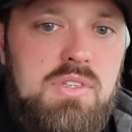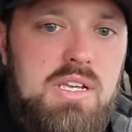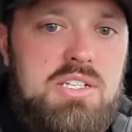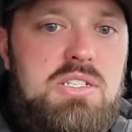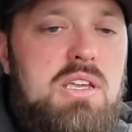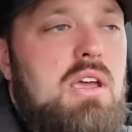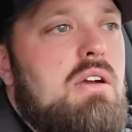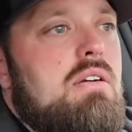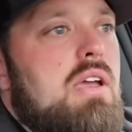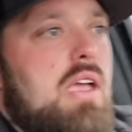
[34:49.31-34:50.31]
You guys take
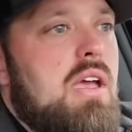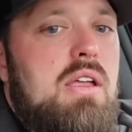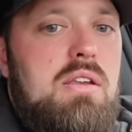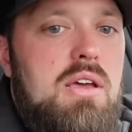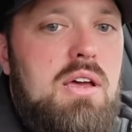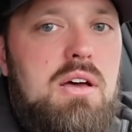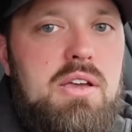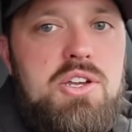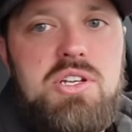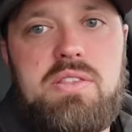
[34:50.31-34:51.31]
care, and I'll
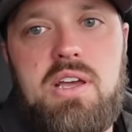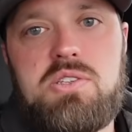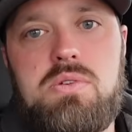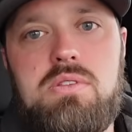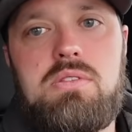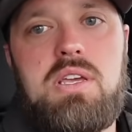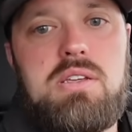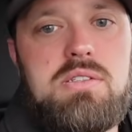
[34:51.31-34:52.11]
catch you on the next one. Thanks.